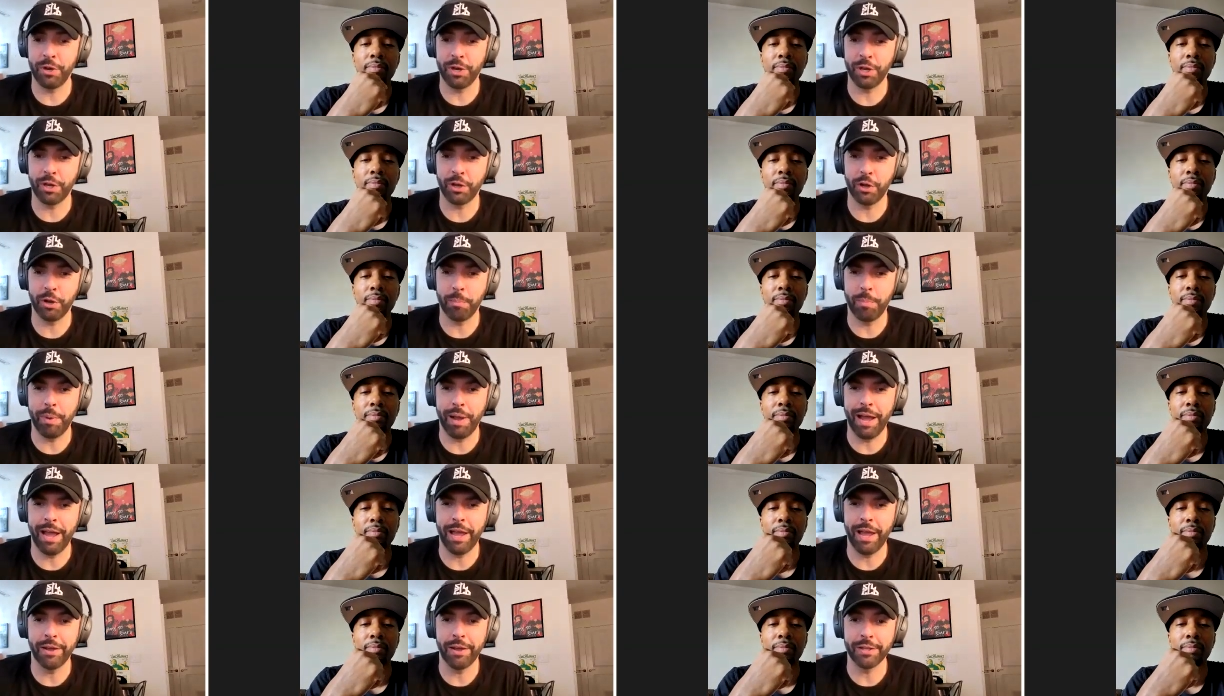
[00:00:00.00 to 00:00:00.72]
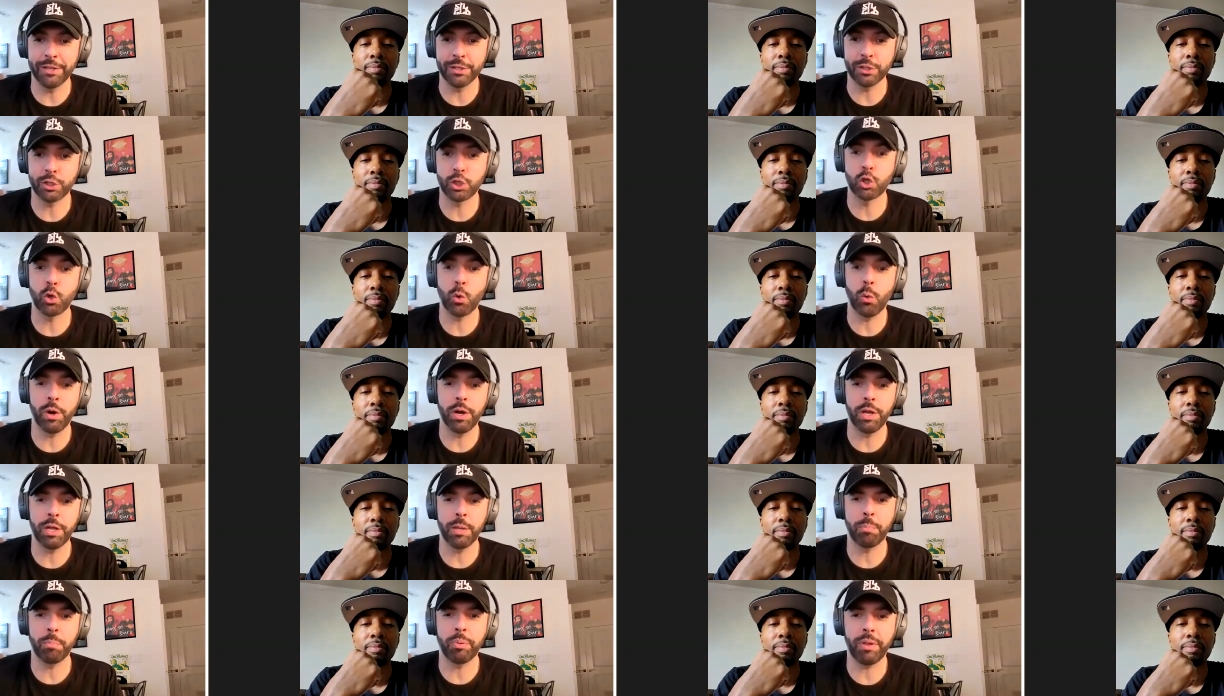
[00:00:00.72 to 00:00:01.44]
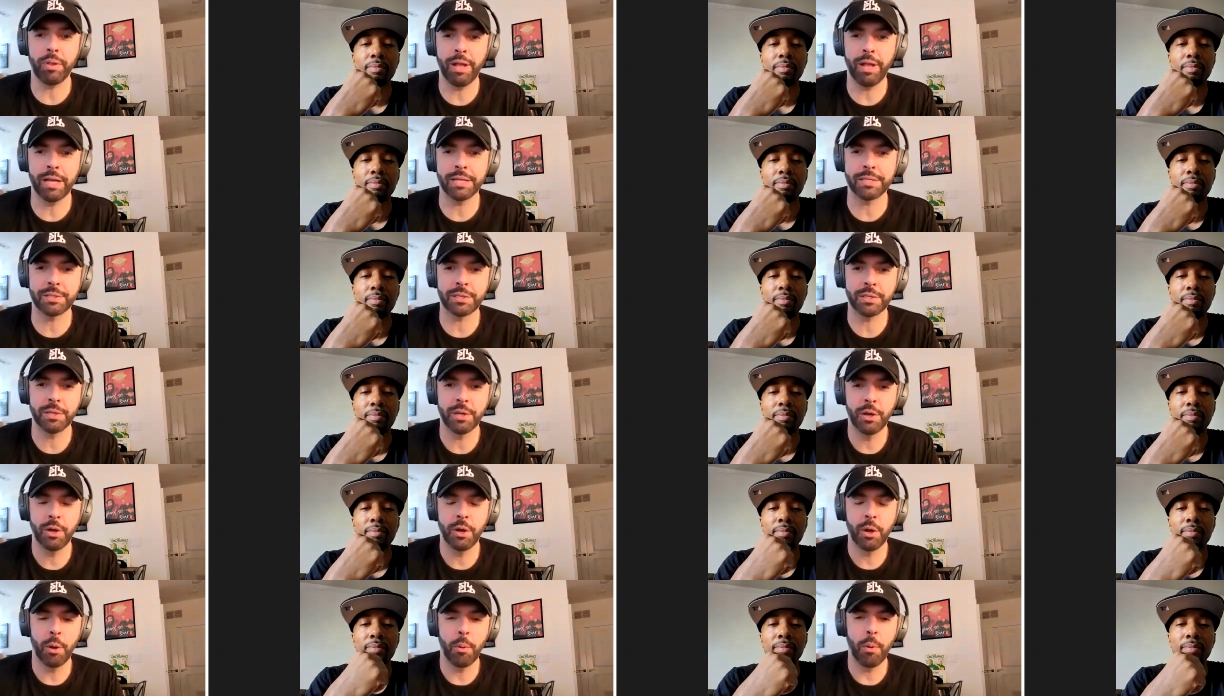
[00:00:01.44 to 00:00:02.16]
Speaker 1: reading your bio, there's 20 plus
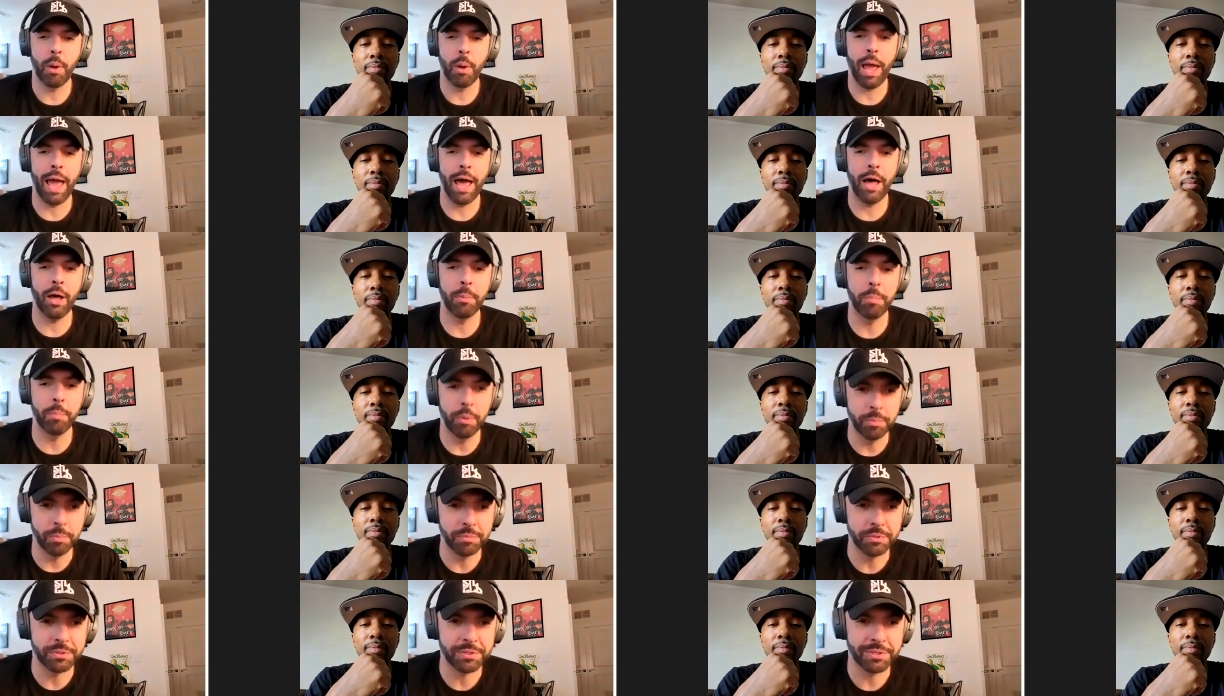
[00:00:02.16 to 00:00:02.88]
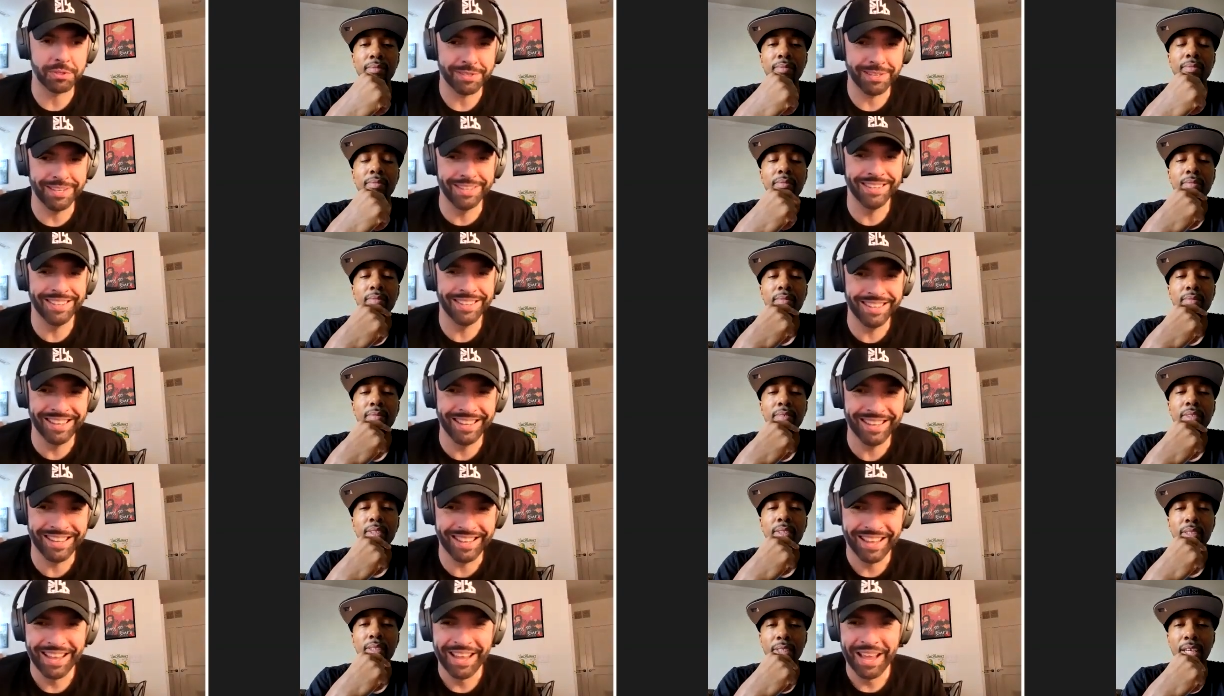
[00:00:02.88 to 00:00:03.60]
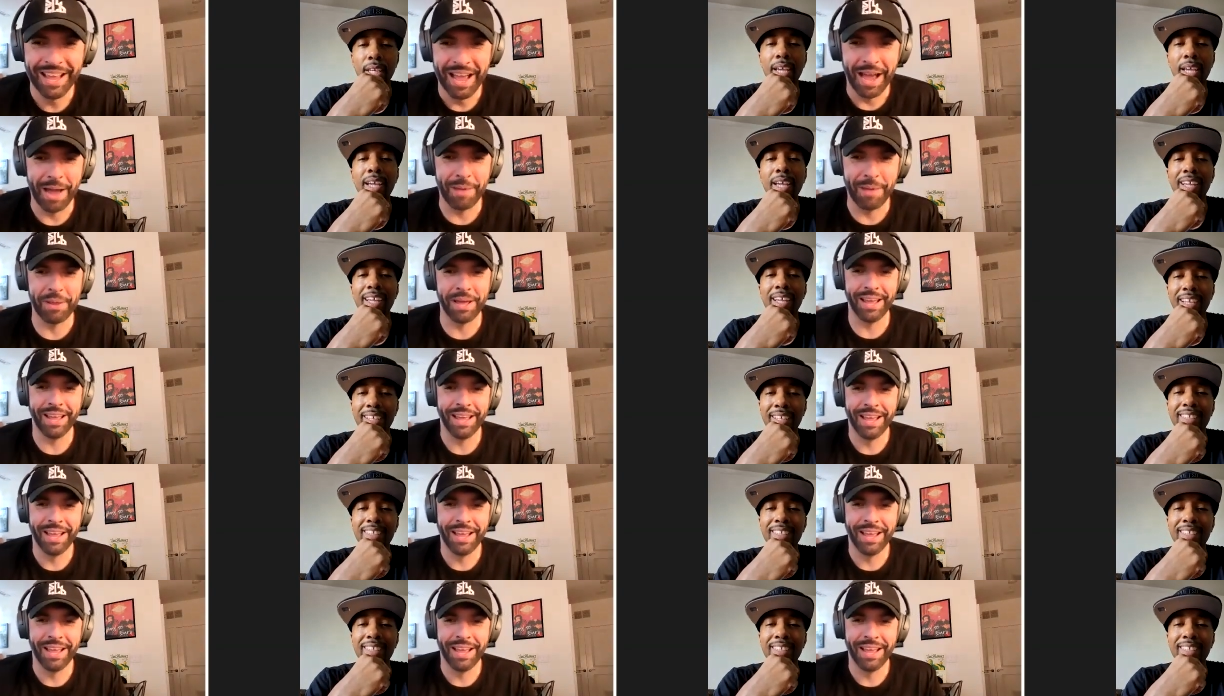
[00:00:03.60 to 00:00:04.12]
albums. I,